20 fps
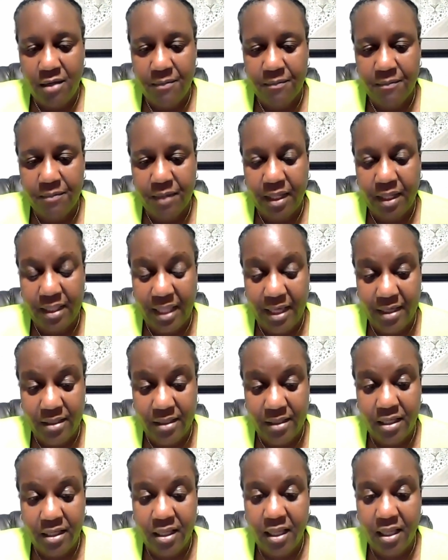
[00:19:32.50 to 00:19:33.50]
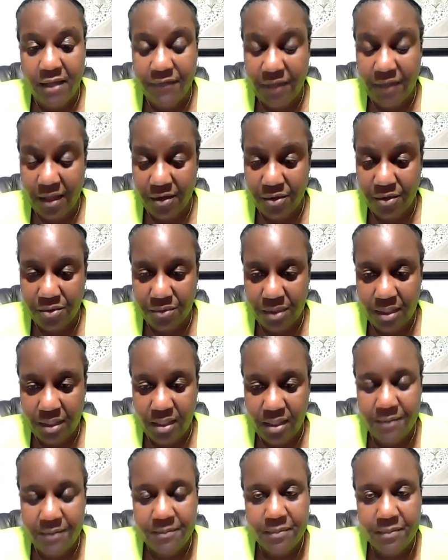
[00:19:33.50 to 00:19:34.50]
again, if they
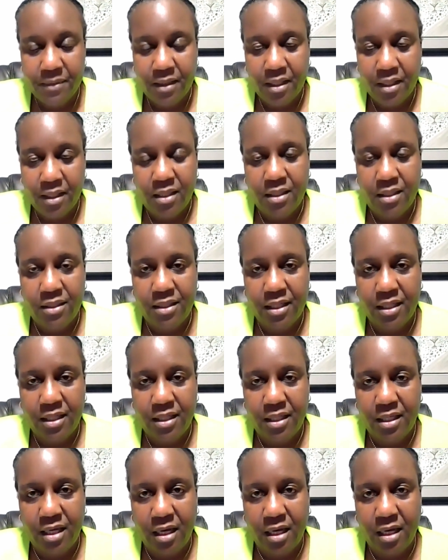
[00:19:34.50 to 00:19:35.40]
agree, they